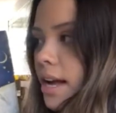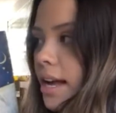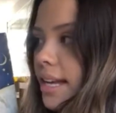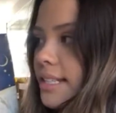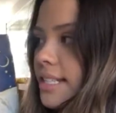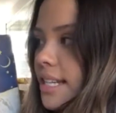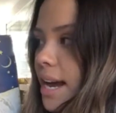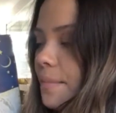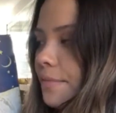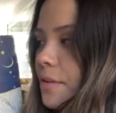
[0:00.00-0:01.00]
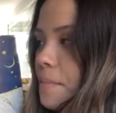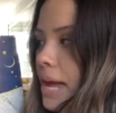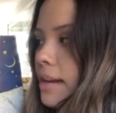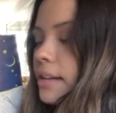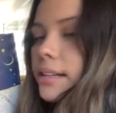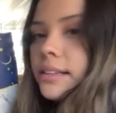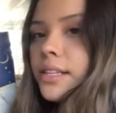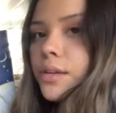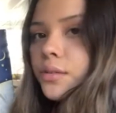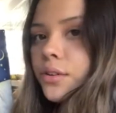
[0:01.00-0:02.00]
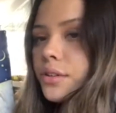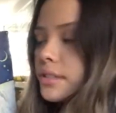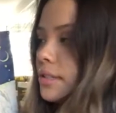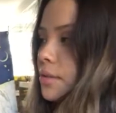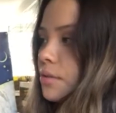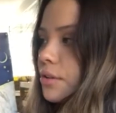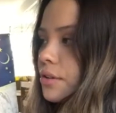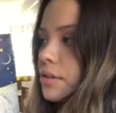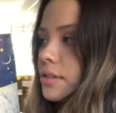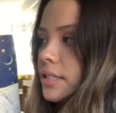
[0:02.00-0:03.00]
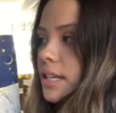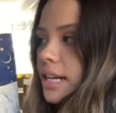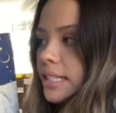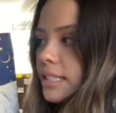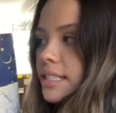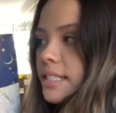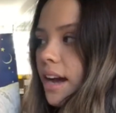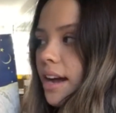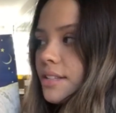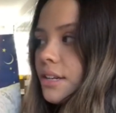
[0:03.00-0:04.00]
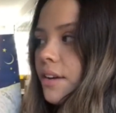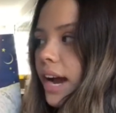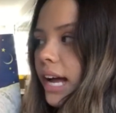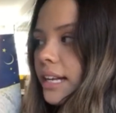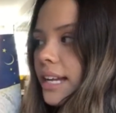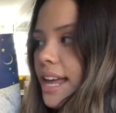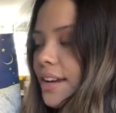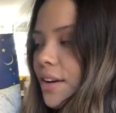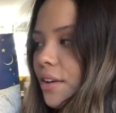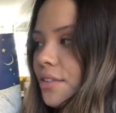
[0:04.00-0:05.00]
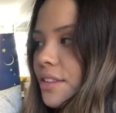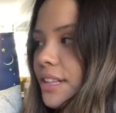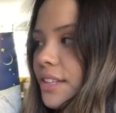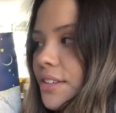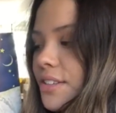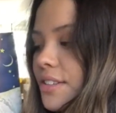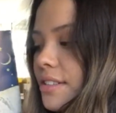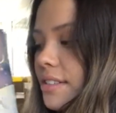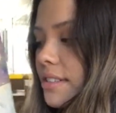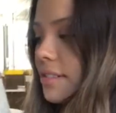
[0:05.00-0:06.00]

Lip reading: It's time for bed, little goose, the stars are out and on the loose.